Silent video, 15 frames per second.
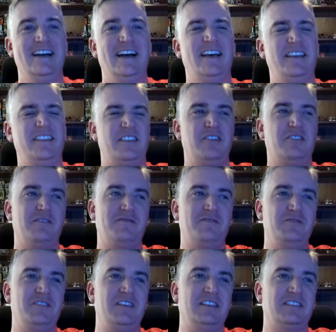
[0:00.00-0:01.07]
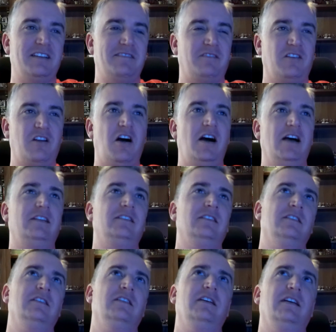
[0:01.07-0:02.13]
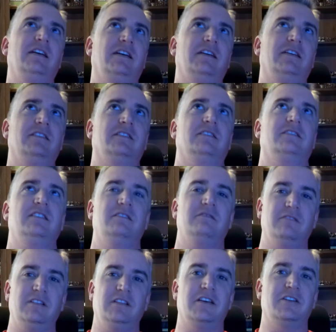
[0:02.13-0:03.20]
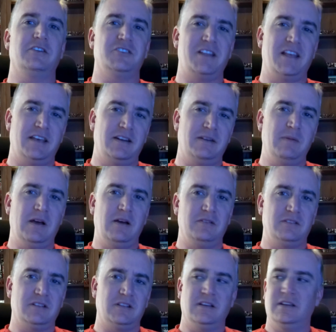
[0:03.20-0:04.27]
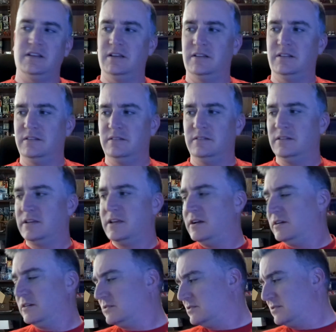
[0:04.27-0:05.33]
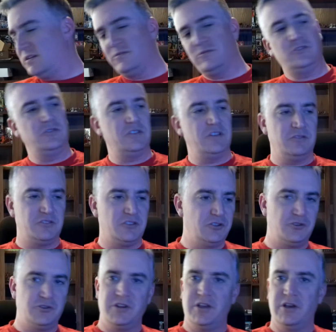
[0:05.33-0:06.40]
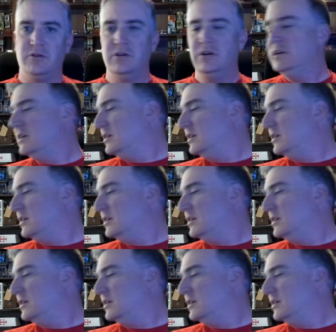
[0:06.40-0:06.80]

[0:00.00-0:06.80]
there are a few things I forgot and didn't really understand about the characters I was using. It was the trio.